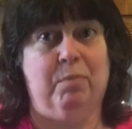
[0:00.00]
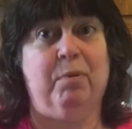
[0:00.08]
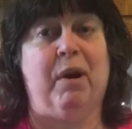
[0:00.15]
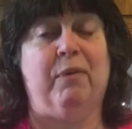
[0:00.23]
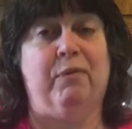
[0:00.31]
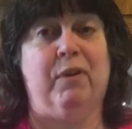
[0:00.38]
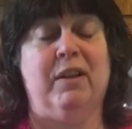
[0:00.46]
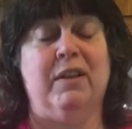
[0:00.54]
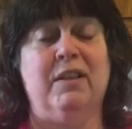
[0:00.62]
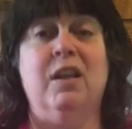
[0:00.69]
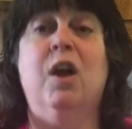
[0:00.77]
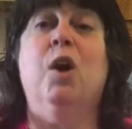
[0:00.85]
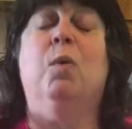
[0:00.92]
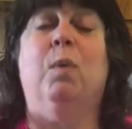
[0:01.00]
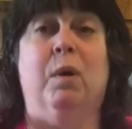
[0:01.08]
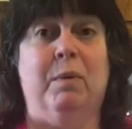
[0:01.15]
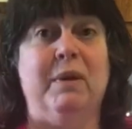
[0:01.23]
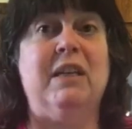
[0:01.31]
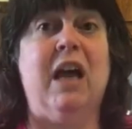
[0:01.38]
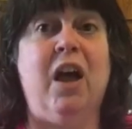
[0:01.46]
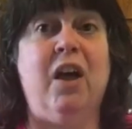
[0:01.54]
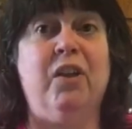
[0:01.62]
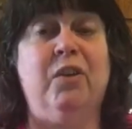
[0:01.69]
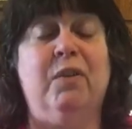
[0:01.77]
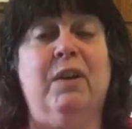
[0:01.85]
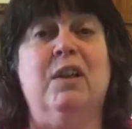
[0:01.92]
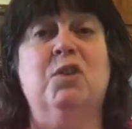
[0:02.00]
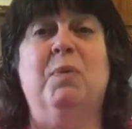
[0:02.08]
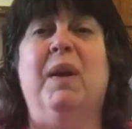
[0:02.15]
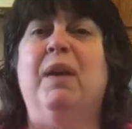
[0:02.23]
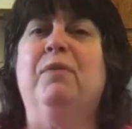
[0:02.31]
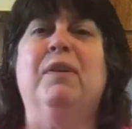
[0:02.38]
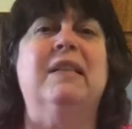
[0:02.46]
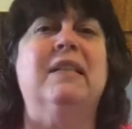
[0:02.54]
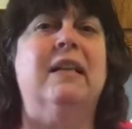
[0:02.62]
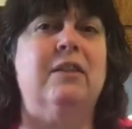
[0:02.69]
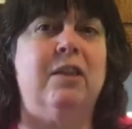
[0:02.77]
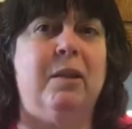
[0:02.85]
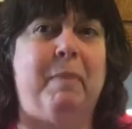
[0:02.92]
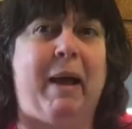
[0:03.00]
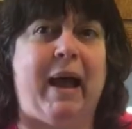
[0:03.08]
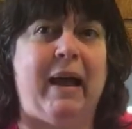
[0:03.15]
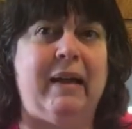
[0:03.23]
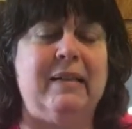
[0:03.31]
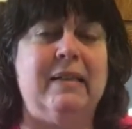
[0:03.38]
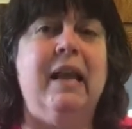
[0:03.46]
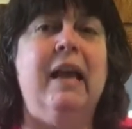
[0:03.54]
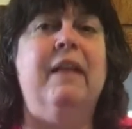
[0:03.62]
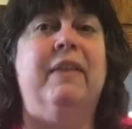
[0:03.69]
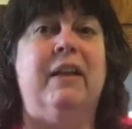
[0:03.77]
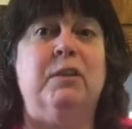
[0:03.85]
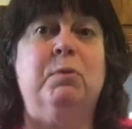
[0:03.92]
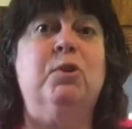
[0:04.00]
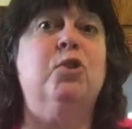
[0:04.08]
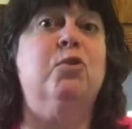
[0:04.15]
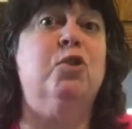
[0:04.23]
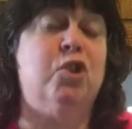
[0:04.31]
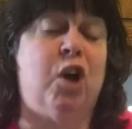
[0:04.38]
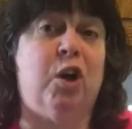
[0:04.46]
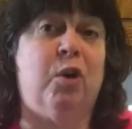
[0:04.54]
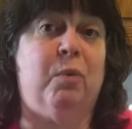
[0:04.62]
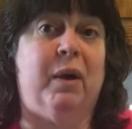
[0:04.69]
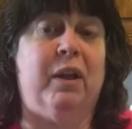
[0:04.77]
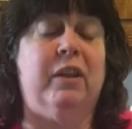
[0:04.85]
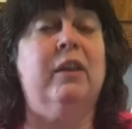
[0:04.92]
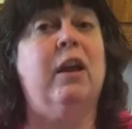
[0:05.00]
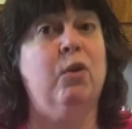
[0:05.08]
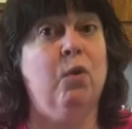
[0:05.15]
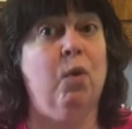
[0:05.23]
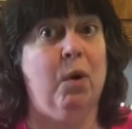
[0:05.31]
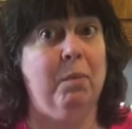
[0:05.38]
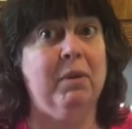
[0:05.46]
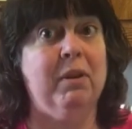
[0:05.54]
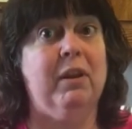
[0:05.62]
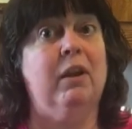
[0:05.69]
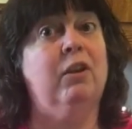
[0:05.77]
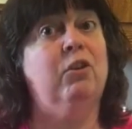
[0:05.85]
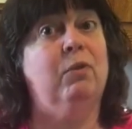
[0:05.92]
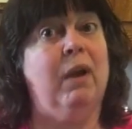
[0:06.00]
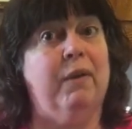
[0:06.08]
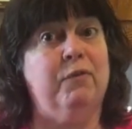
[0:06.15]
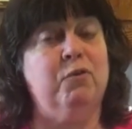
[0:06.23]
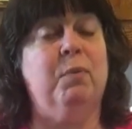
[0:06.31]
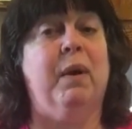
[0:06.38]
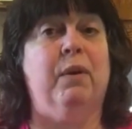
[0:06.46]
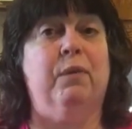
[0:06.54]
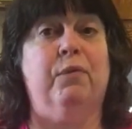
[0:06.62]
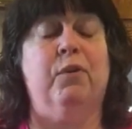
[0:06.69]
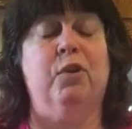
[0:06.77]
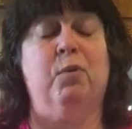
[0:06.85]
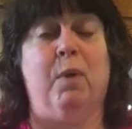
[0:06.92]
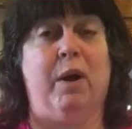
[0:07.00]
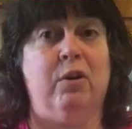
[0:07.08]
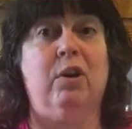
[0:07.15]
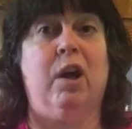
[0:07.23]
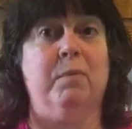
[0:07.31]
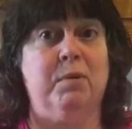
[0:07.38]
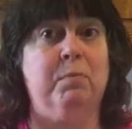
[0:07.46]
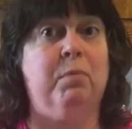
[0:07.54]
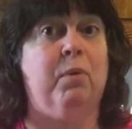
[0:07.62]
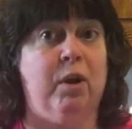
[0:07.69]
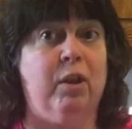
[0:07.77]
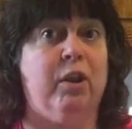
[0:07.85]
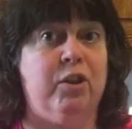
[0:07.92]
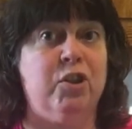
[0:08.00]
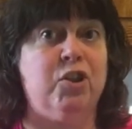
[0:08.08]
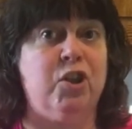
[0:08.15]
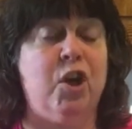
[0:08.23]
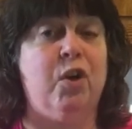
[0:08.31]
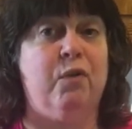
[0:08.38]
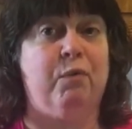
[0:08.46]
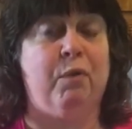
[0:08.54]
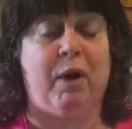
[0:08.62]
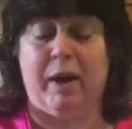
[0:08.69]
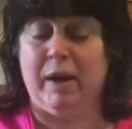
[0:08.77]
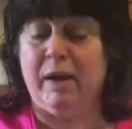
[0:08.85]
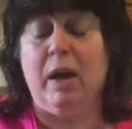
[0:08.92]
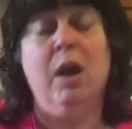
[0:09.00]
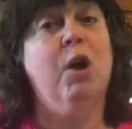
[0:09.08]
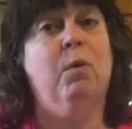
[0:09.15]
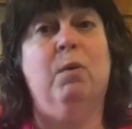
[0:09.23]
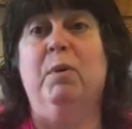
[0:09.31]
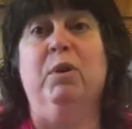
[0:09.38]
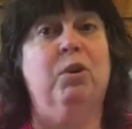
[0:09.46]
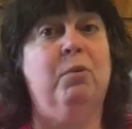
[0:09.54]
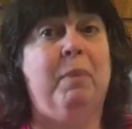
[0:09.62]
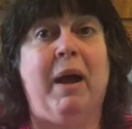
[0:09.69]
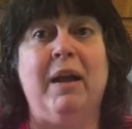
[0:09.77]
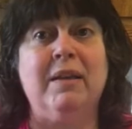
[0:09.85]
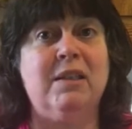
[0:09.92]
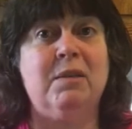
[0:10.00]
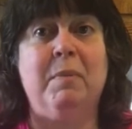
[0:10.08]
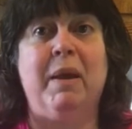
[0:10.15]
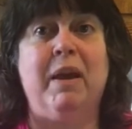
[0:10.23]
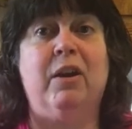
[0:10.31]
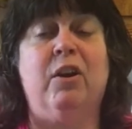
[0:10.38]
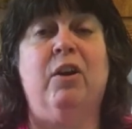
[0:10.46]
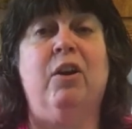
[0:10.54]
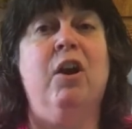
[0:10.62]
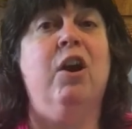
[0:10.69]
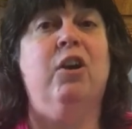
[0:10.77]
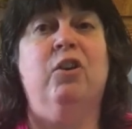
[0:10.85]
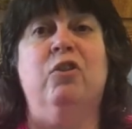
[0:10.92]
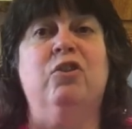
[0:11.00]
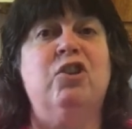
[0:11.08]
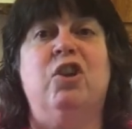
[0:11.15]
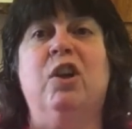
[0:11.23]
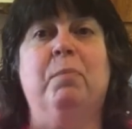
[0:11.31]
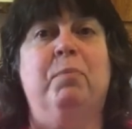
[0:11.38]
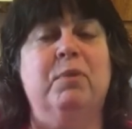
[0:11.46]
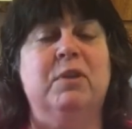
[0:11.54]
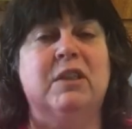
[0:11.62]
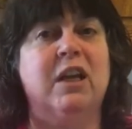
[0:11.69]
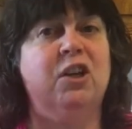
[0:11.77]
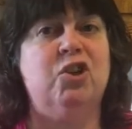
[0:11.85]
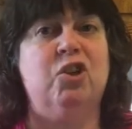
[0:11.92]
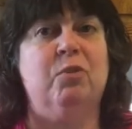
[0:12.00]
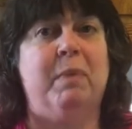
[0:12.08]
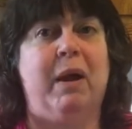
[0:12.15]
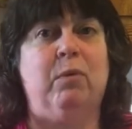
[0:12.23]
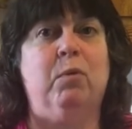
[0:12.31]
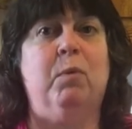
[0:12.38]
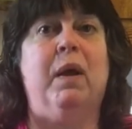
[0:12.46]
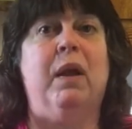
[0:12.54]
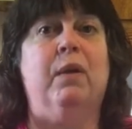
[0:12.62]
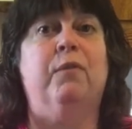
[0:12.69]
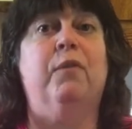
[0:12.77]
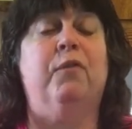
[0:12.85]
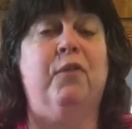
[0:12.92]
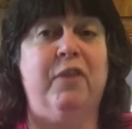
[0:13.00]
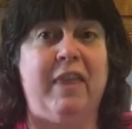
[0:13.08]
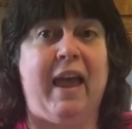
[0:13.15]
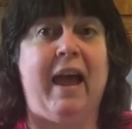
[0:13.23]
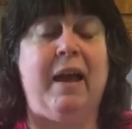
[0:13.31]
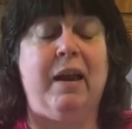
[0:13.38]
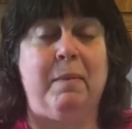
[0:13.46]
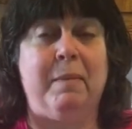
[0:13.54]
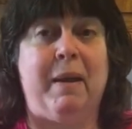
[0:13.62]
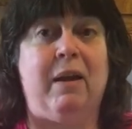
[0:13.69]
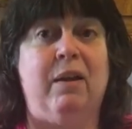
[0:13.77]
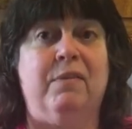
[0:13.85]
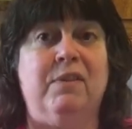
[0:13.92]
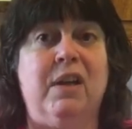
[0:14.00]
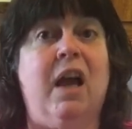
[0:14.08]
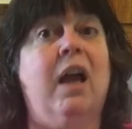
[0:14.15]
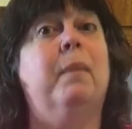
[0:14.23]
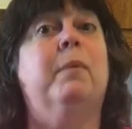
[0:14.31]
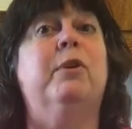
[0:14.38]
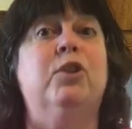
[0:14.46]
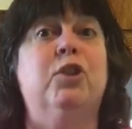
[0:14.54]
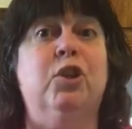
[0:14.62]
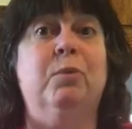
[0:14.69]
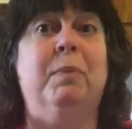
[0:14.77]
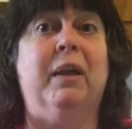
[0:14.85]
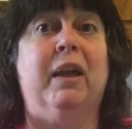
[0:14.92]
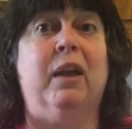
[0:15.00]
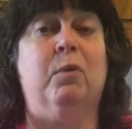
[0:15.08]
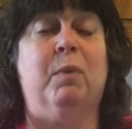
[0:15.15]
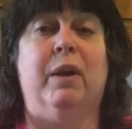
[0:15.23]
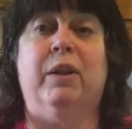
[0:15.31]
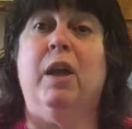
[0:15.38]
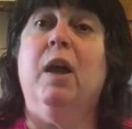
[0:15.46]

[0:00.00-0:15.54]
preference. What we tell you is whatever it says on the box, that's what you start with. Now normally you have to wait for your water to come to boil on the stove, right? Well, with your pasta maker, you're just going to set your microwave for that amount of time to begin with.